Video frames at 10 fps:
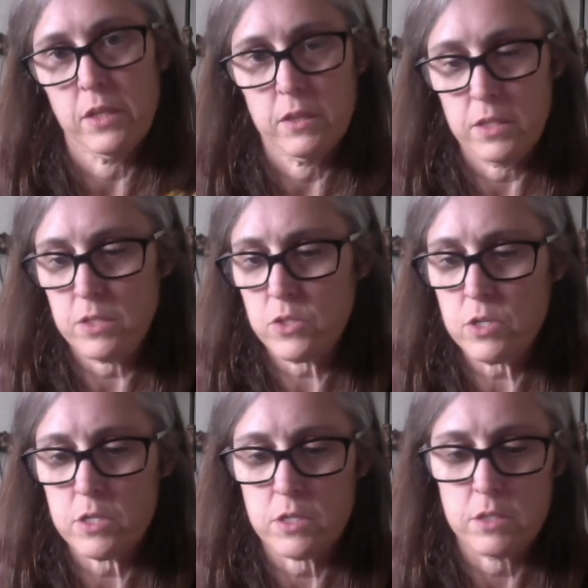These
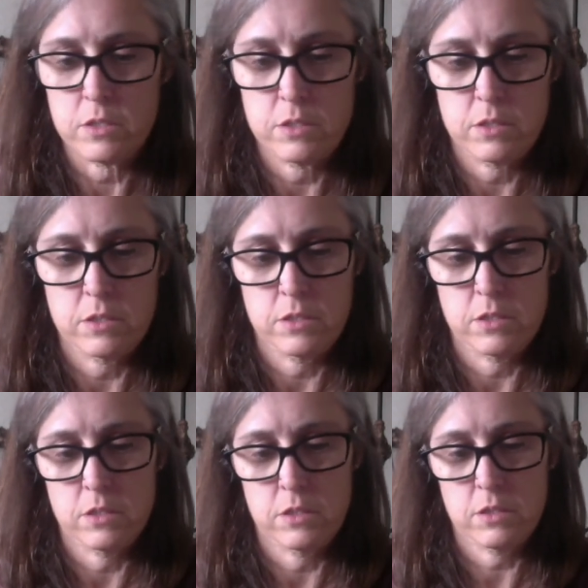are
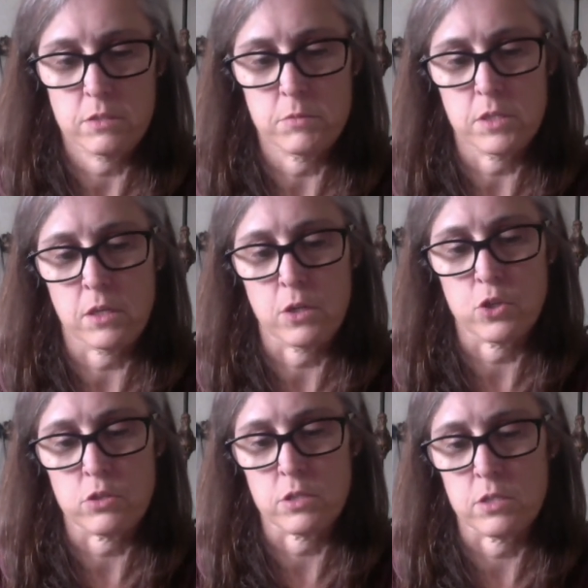some
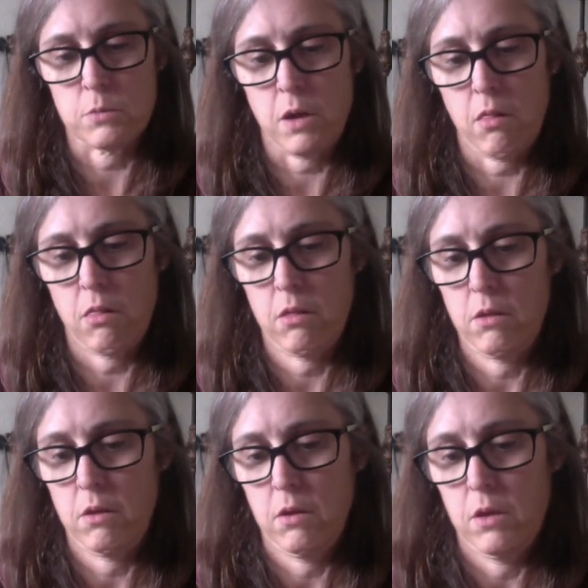signatures as well.
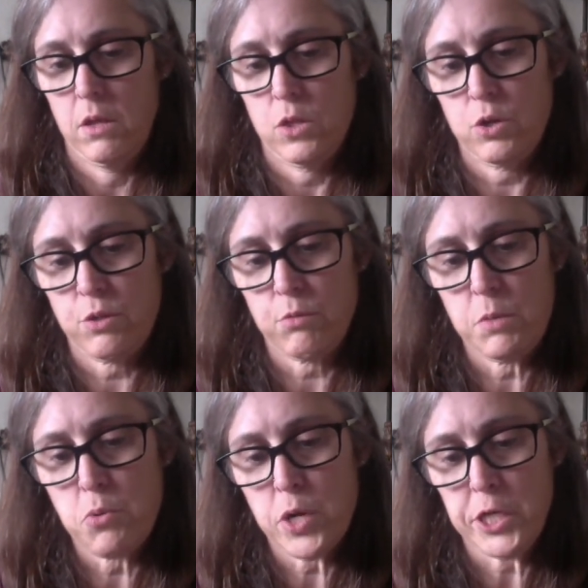They're
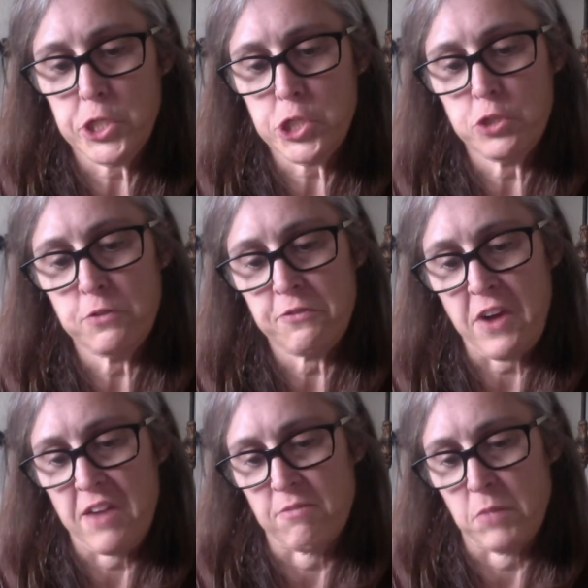
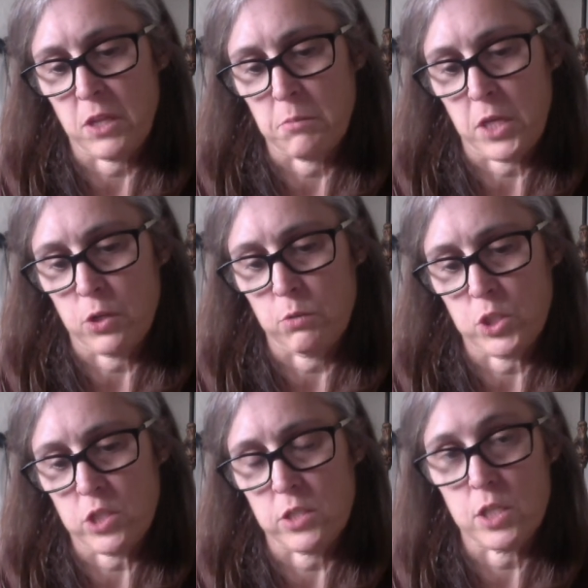3.25 millimeter, which
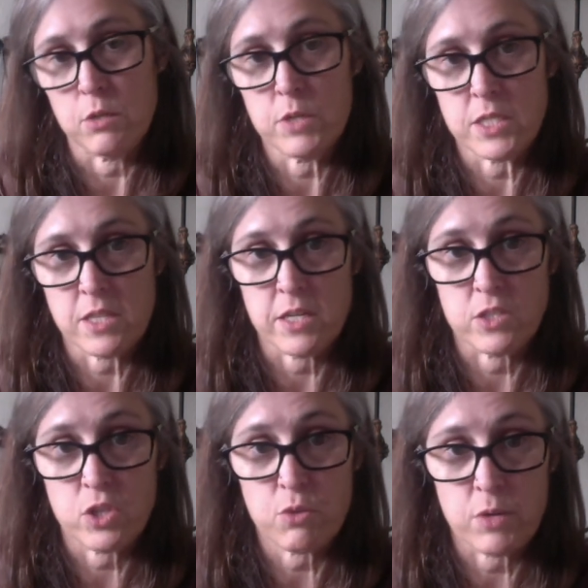is a US
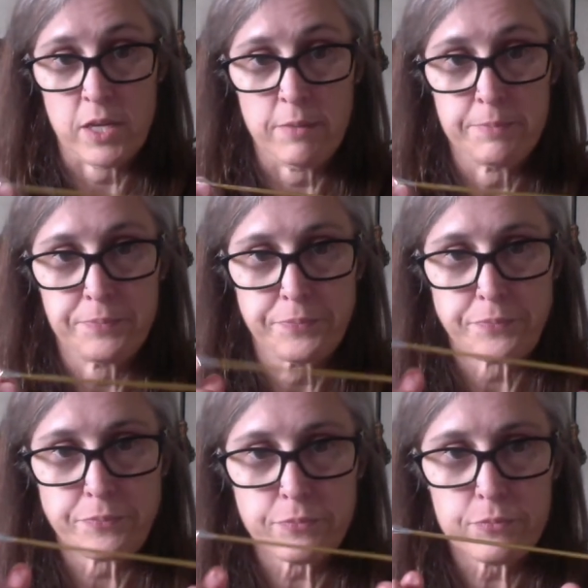size 3.
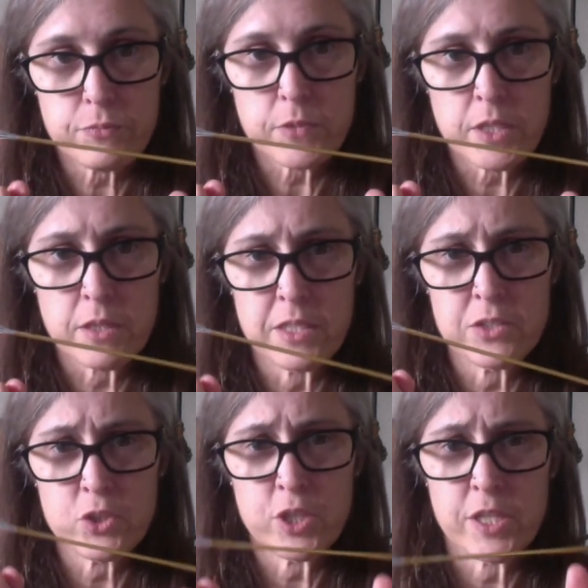These
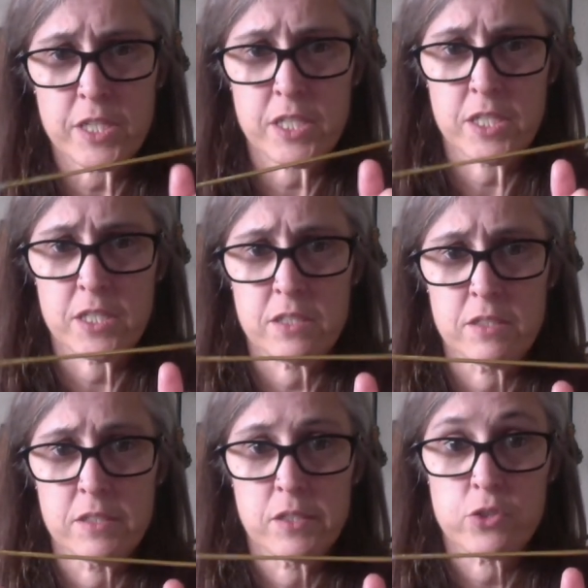are their
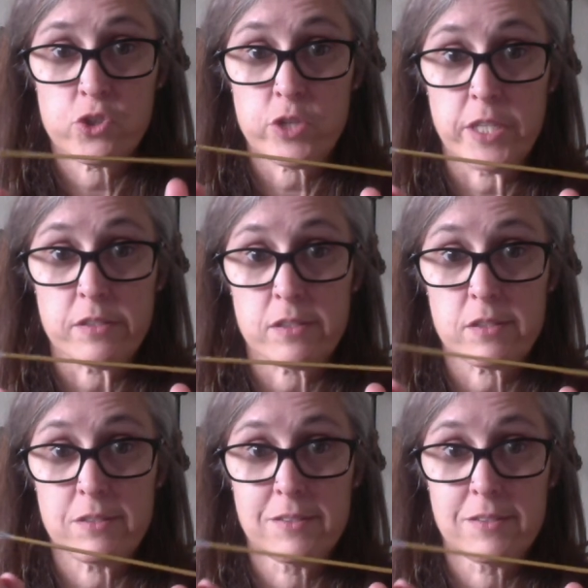straights.